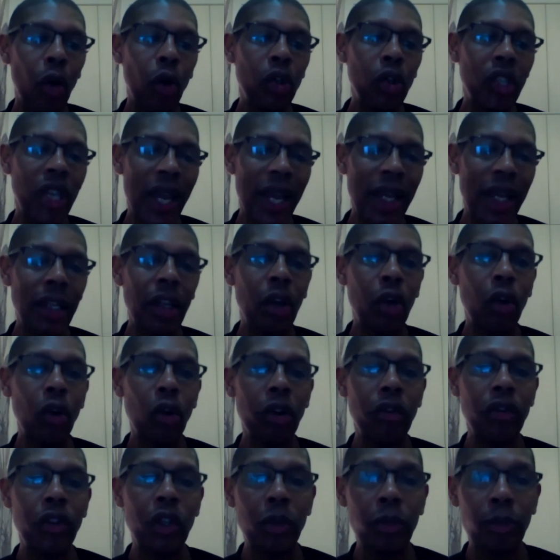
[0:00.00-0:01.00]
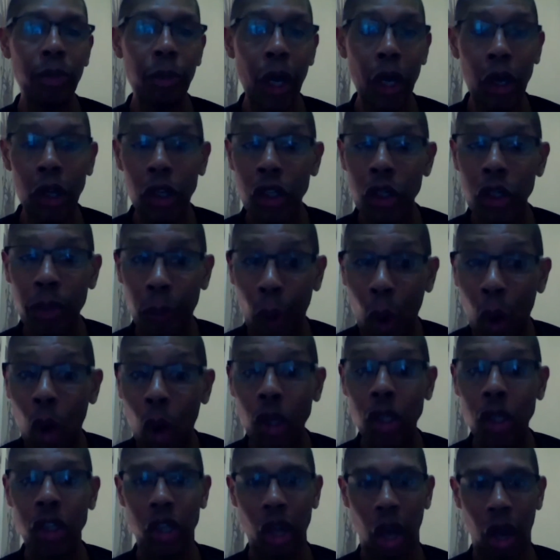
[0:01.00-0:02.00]
or technical
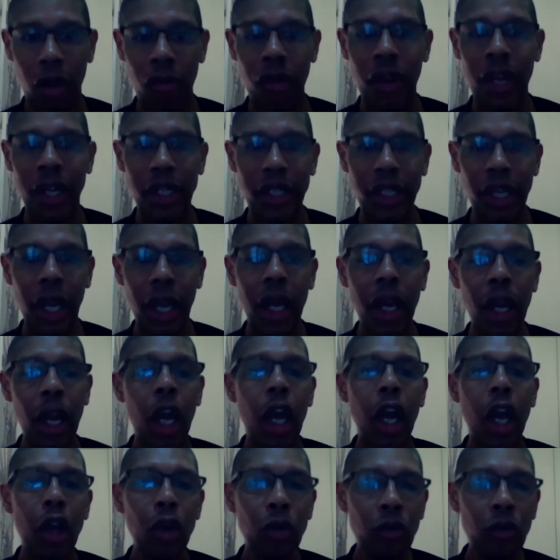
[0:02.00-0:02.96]
sport director,